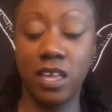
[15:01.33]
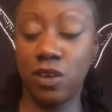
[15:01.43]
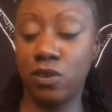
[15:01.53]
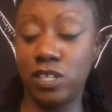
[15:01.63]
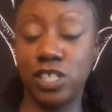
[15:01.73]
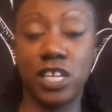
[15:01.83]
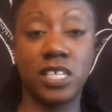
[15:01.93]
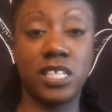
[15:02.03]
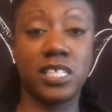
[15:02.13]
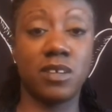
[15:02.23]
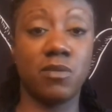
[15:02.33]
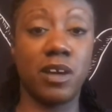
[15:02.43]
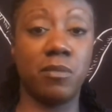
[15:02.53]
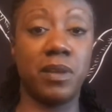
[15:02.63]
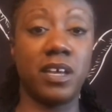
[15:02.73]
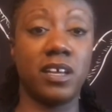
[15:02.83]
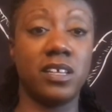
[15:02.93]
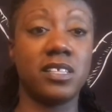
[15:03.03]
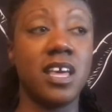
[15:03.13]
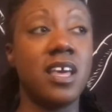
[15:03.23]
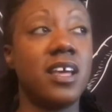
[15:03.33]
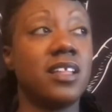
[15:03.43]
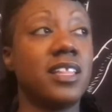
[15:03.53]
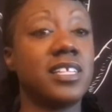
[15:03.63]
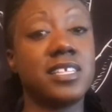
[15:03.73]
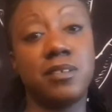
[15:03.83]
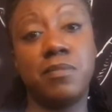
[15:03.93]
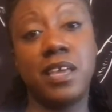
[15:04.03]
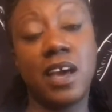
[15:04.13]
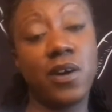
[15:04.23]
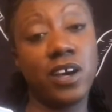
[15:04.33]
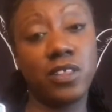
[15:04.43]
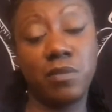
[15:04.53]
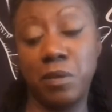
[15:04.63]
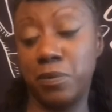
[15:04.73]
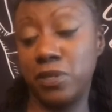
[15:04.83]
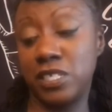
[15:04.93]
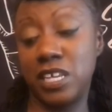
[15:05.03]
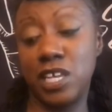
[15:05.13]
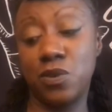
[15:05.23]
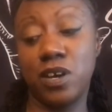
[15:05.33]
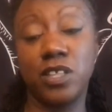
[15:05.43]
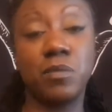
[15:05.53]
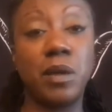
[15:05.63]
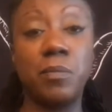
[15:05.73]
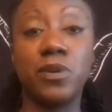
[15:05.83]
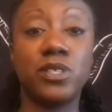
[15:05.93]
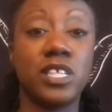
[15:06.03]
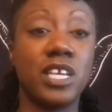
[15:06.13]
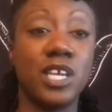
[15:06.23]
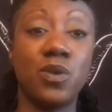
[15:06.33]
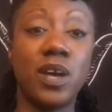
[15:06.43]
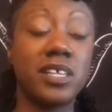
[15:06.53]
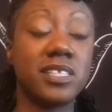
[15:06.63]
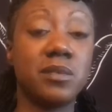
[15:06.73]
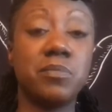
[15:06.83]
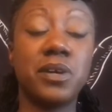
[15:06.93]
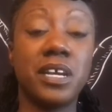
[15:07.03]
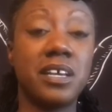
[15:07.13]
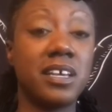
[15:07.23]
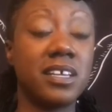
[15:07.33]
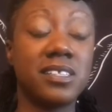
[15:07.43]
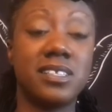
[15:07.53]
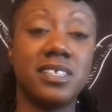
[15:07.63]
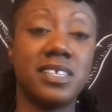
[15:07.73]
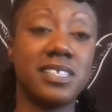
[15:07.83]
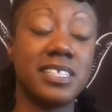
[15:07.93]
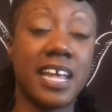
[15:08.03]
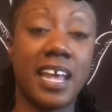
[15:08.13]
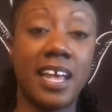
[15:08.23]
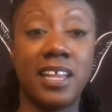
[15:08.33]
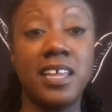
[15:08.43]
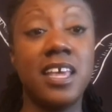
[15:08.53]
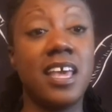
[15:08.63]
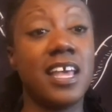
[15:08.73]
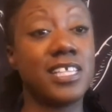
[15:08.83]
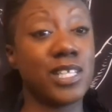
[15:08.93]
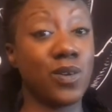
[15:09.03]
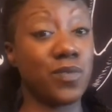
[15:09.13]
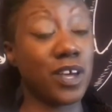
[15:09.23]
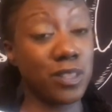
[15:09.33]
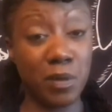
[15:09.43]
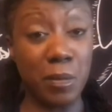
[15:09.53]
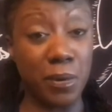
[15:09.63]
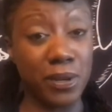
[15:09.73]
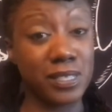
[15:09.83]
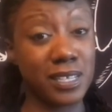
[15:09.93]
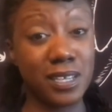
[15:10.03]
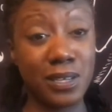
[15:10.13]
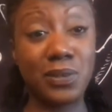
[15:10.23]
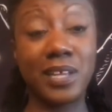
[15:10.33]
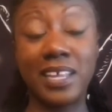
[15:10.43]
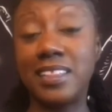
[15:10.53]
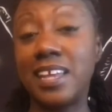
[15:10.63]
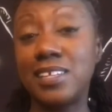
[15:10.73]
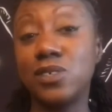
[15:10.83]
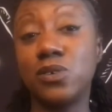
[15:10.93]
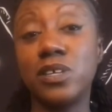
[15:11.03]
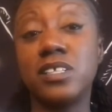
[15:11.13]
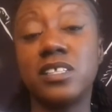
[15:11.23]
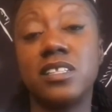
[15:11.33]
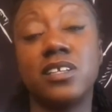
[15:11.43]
you can change this around, because this could be how other people see you. Other people see you as depressed and sad. And so if other people are seeing you like that, Taurus, then